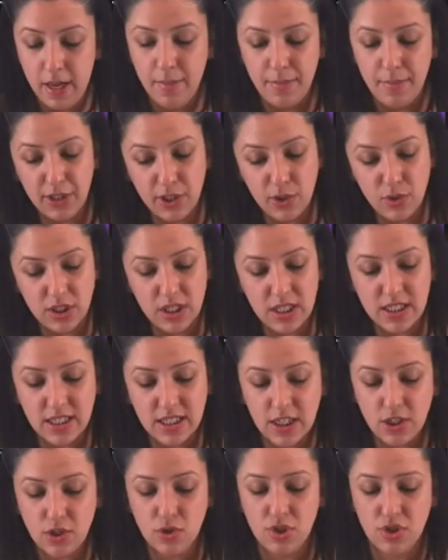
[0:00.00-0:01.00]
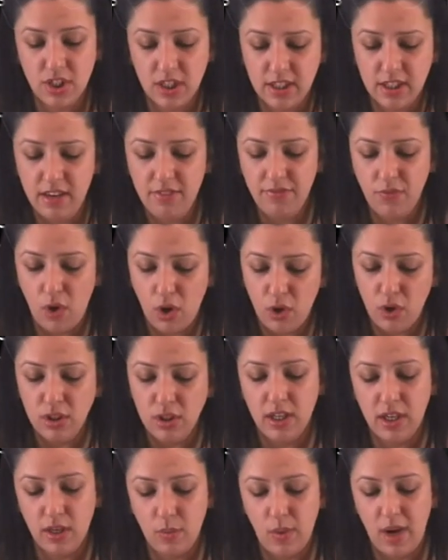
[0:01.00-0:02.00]
Producers need to strictly follow
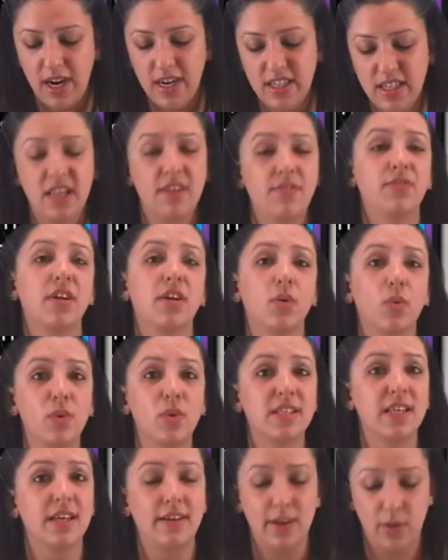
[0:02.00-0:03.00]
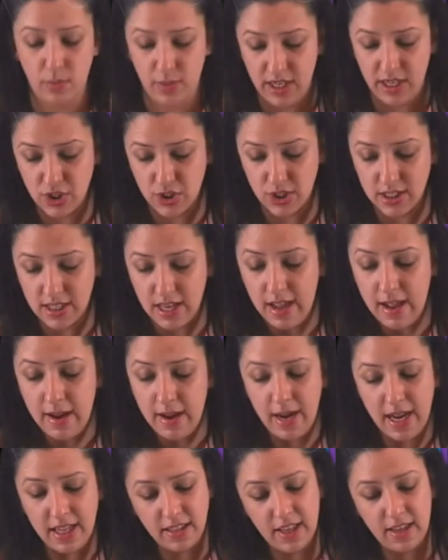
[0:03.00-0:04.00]
the required safety rules and regulations,
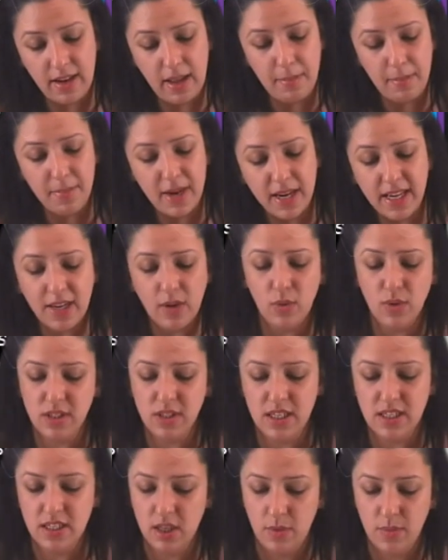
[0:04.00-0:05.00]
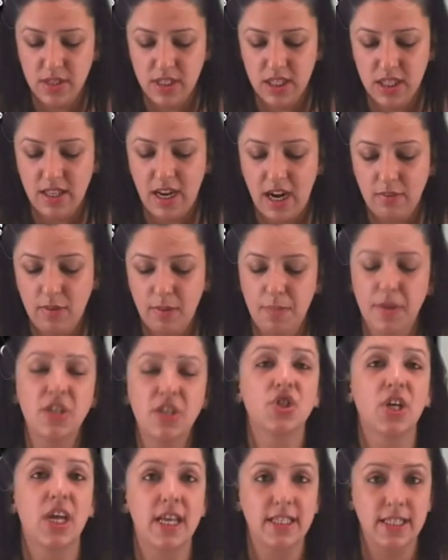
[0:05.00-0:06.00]
and there are many goods and services that we
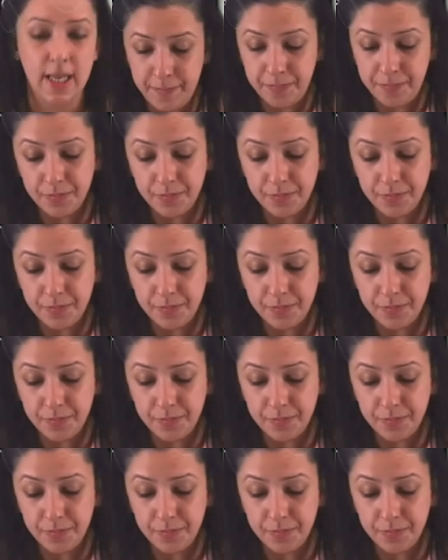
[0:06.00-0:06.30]
purchase